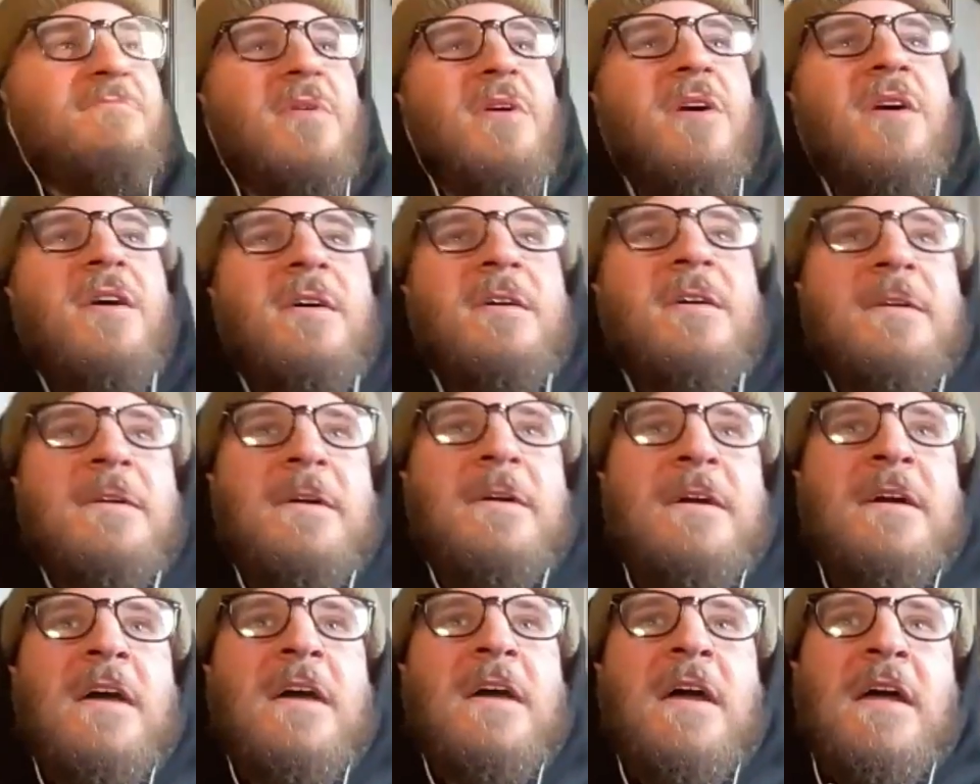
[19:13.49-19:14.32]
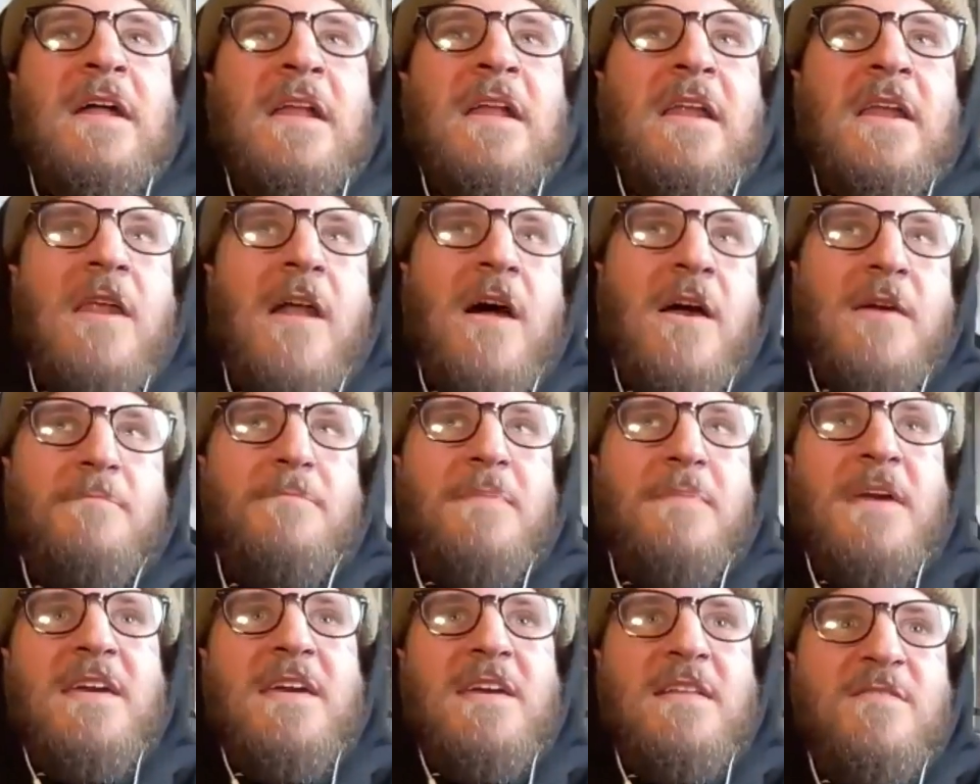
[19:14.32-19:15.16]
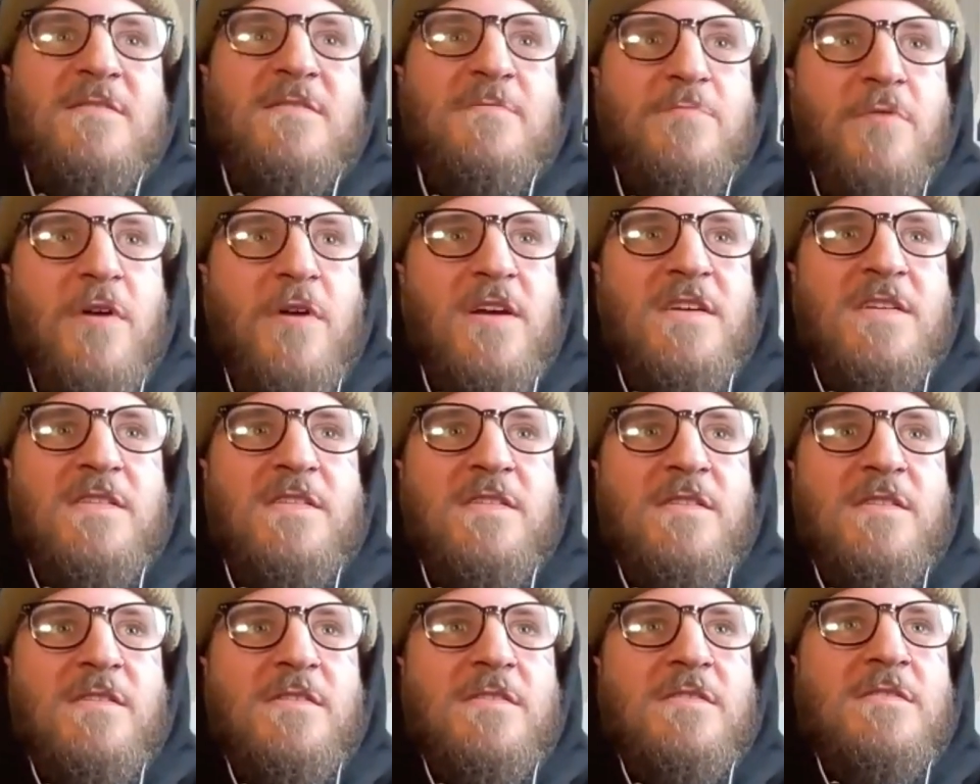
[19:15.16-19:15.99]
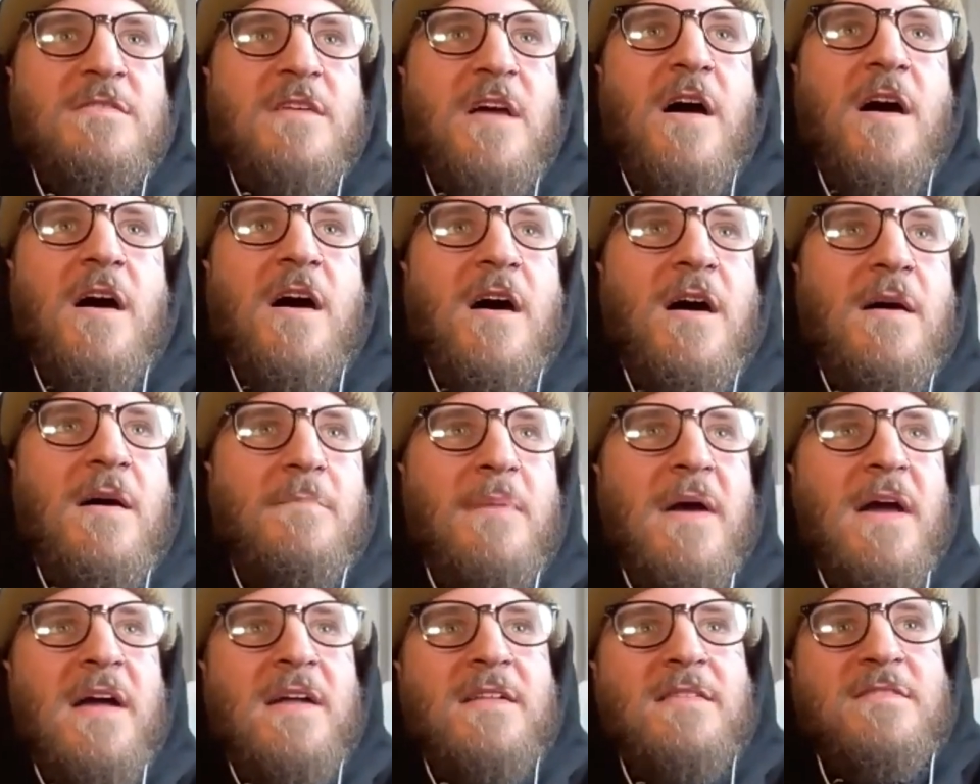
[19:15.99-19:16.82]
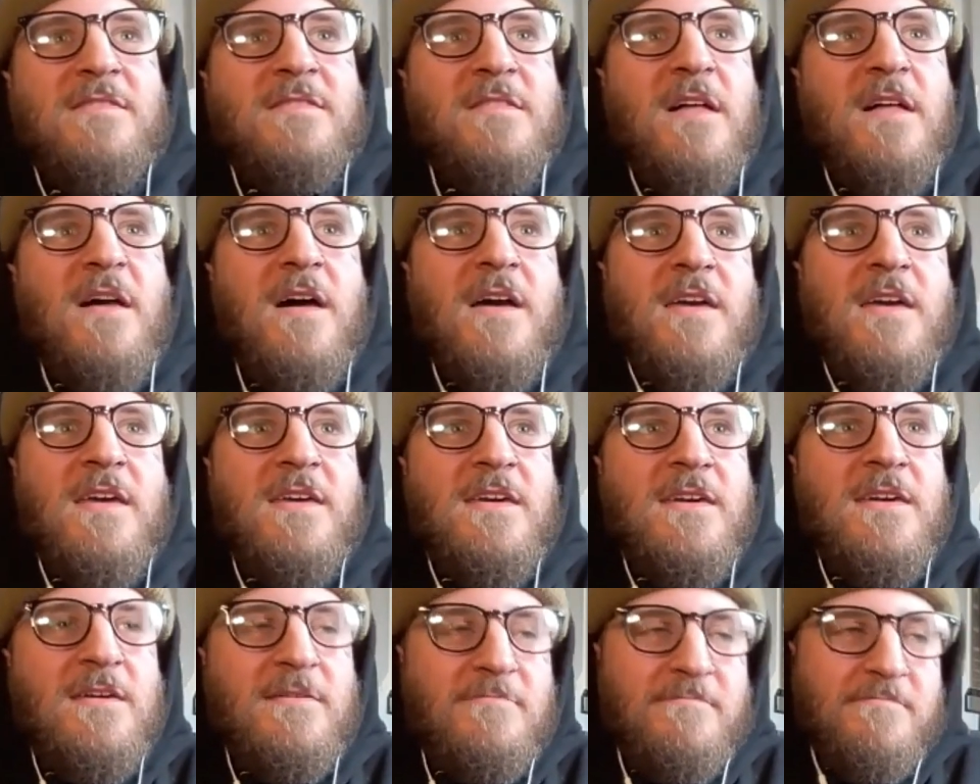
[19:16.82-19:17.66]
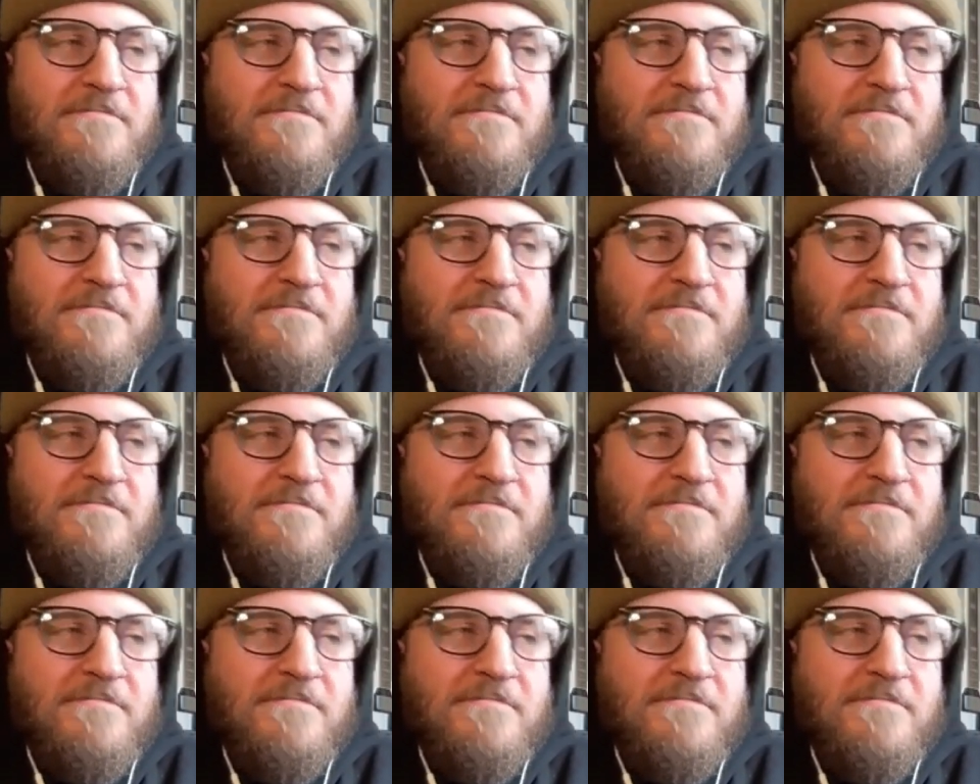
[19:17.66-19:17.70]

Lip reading: But like big inspirations are bands like